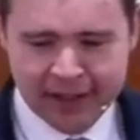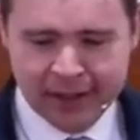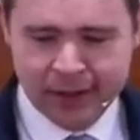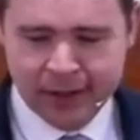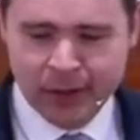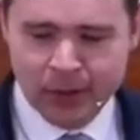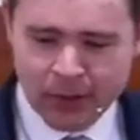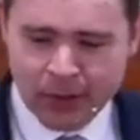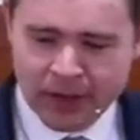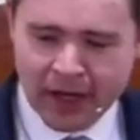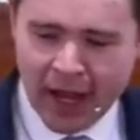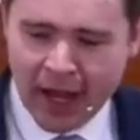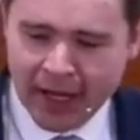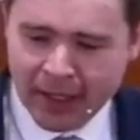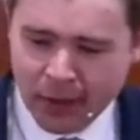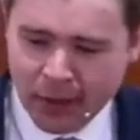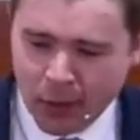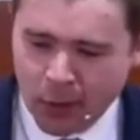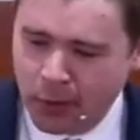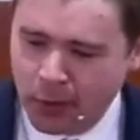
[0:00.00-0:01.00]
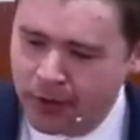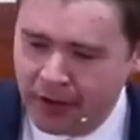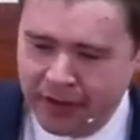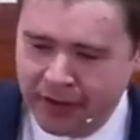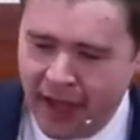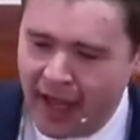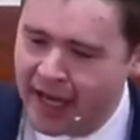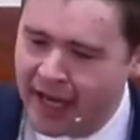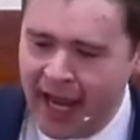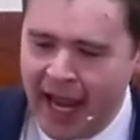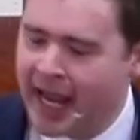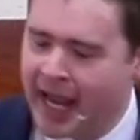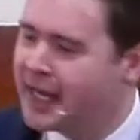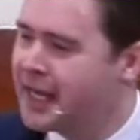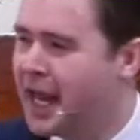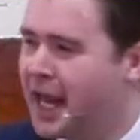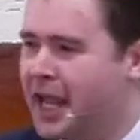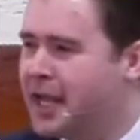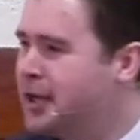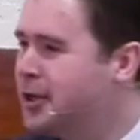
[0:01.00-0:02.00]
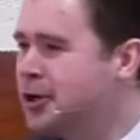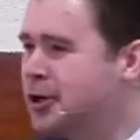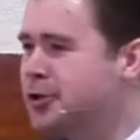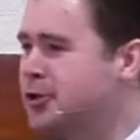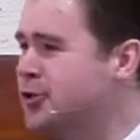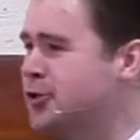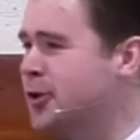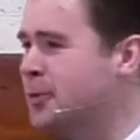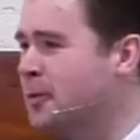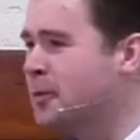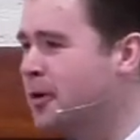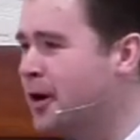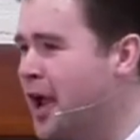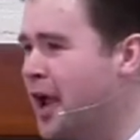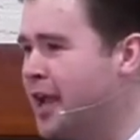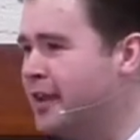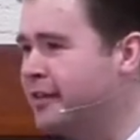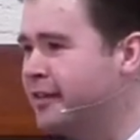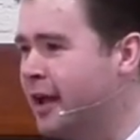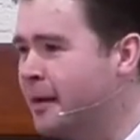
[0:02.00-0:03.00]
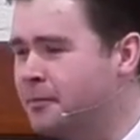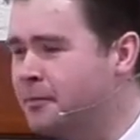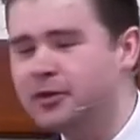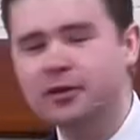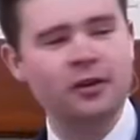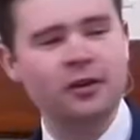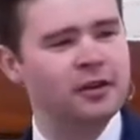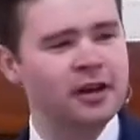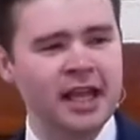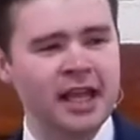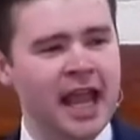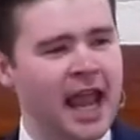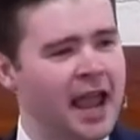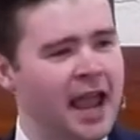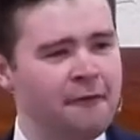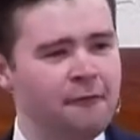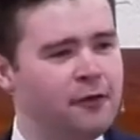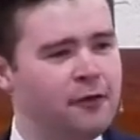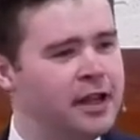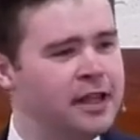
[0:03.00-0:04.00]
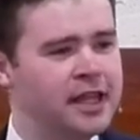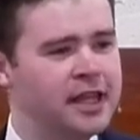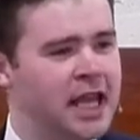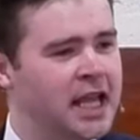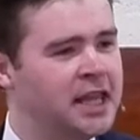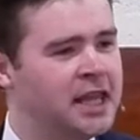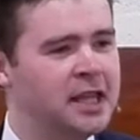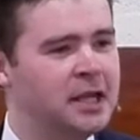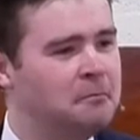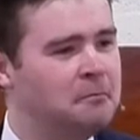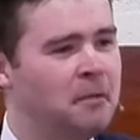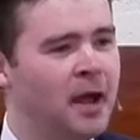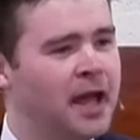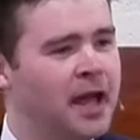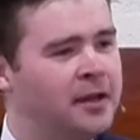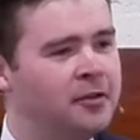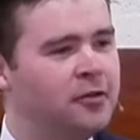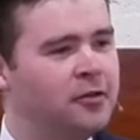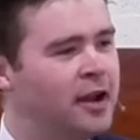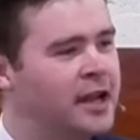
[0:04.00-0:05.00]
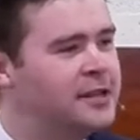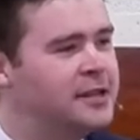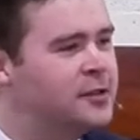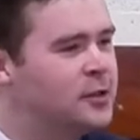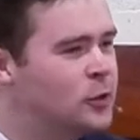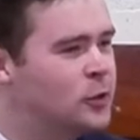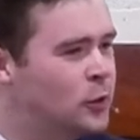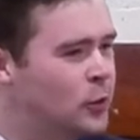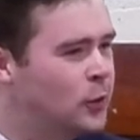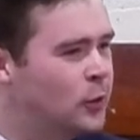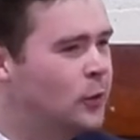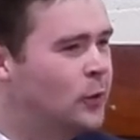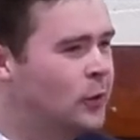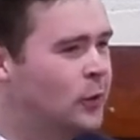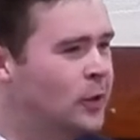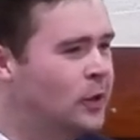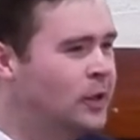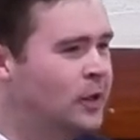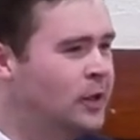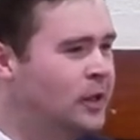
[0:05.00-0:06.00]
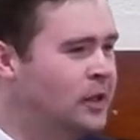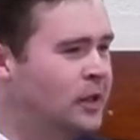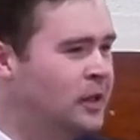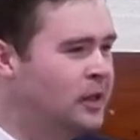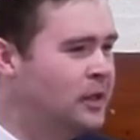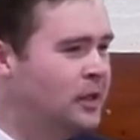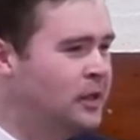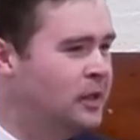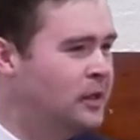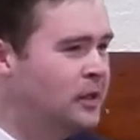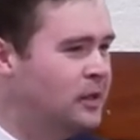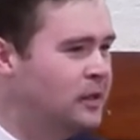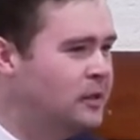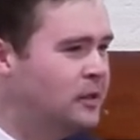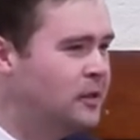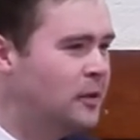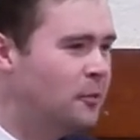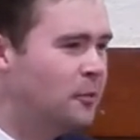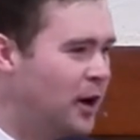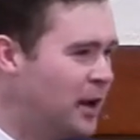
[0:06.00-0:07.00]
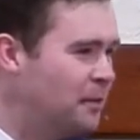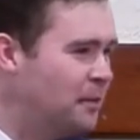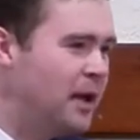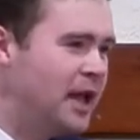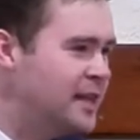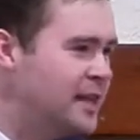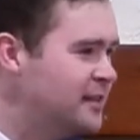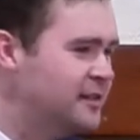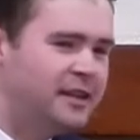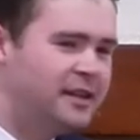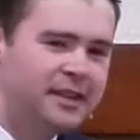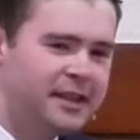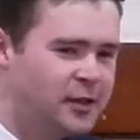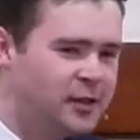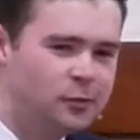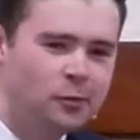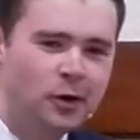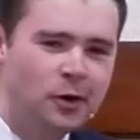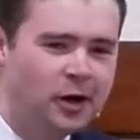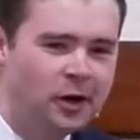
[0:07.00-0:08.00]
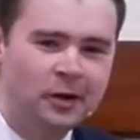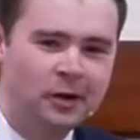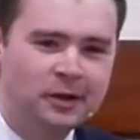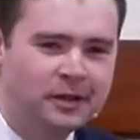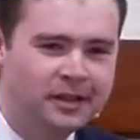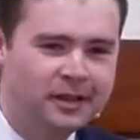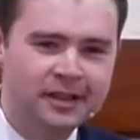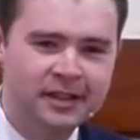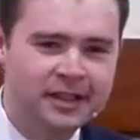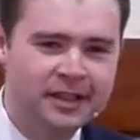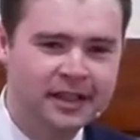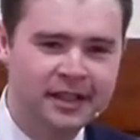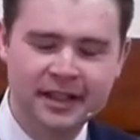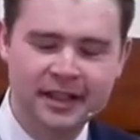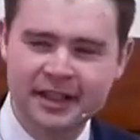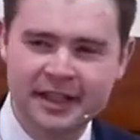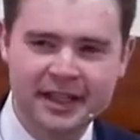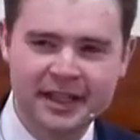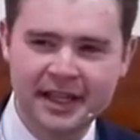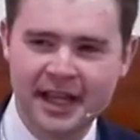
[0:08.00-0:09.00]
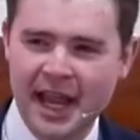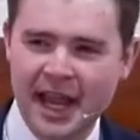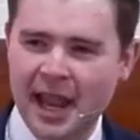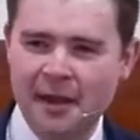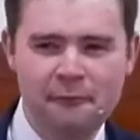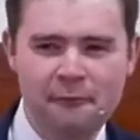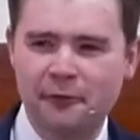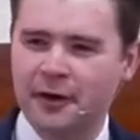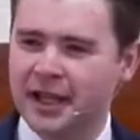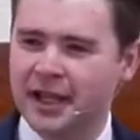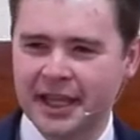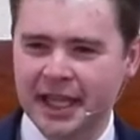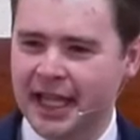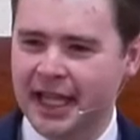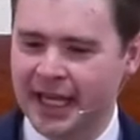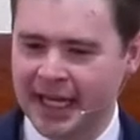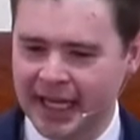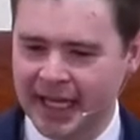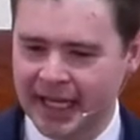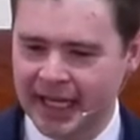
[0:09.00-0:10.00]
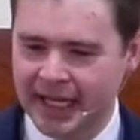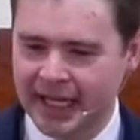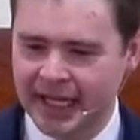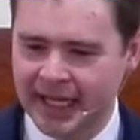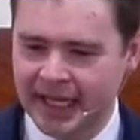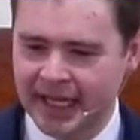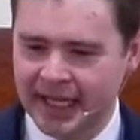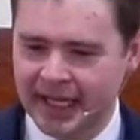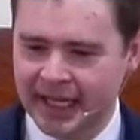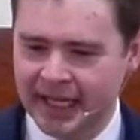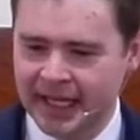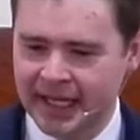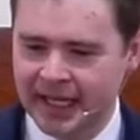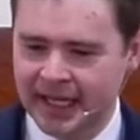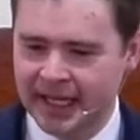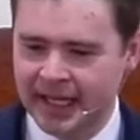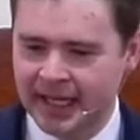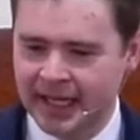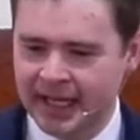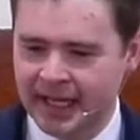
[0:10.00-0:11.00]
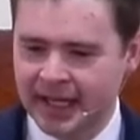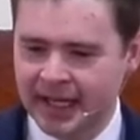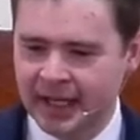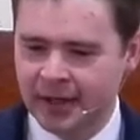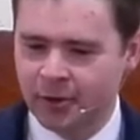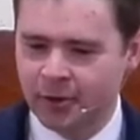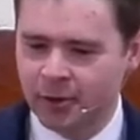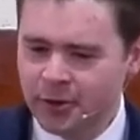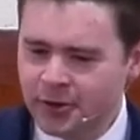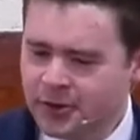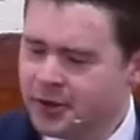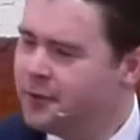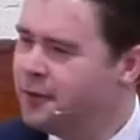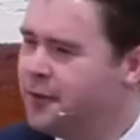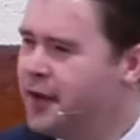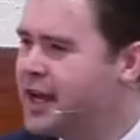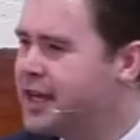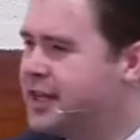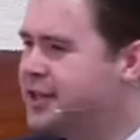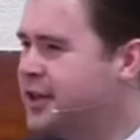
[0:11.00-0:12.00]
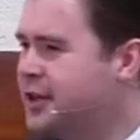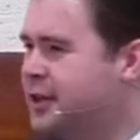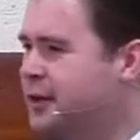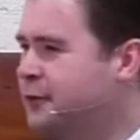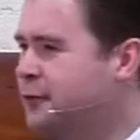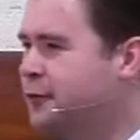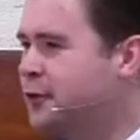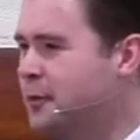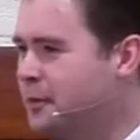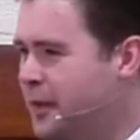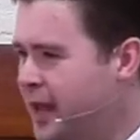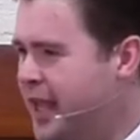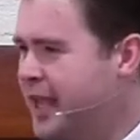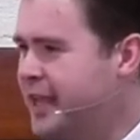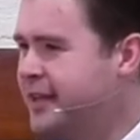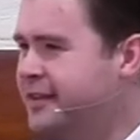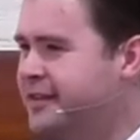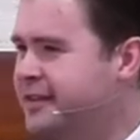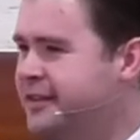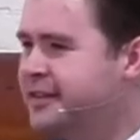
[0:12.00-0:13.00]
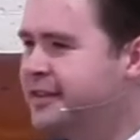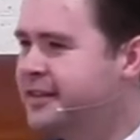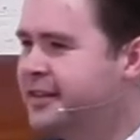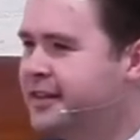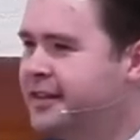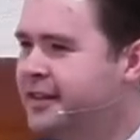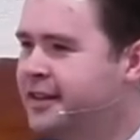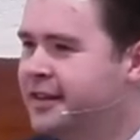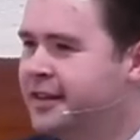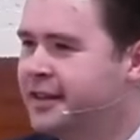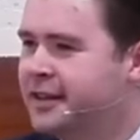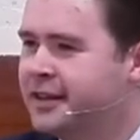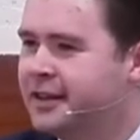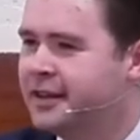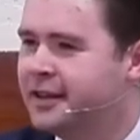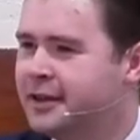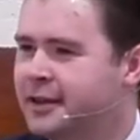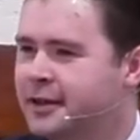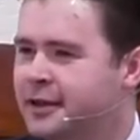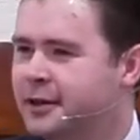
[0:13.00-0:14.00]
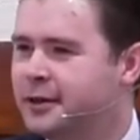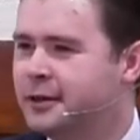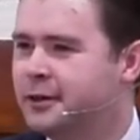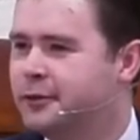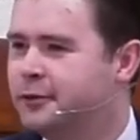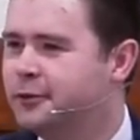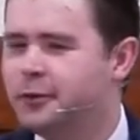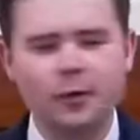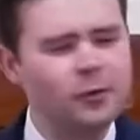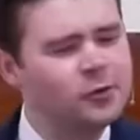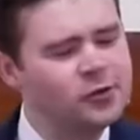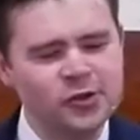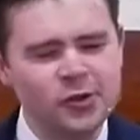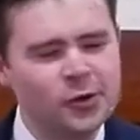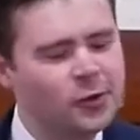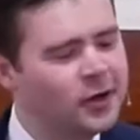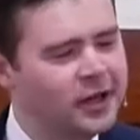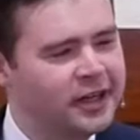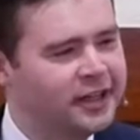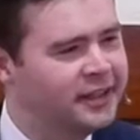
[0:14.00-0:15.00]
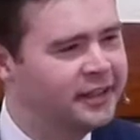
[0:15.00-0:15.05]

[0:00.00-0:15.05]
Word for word: you and I know that that headline could summarize absolutely everything that man tries to do to bring peace to this world. Everything. Crucifixion for peace falls short.